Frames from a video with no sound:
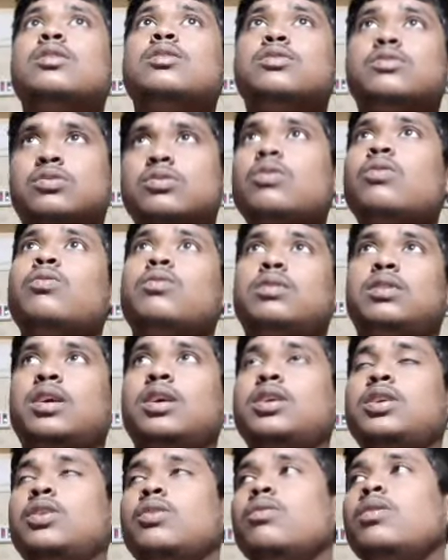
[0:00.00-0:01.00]
So
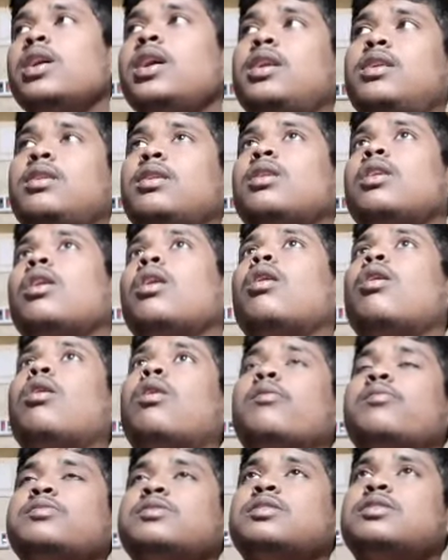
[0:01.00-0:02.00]
the unit
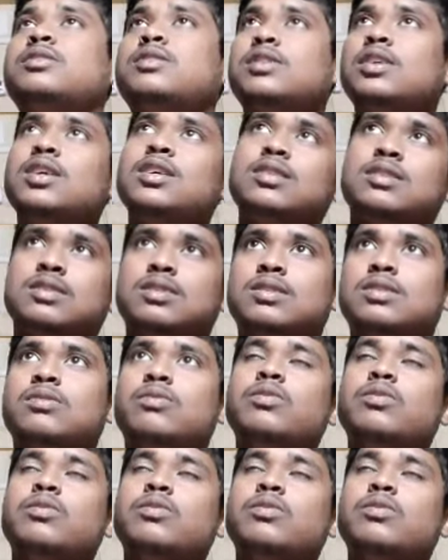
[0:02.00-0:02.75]
of stress,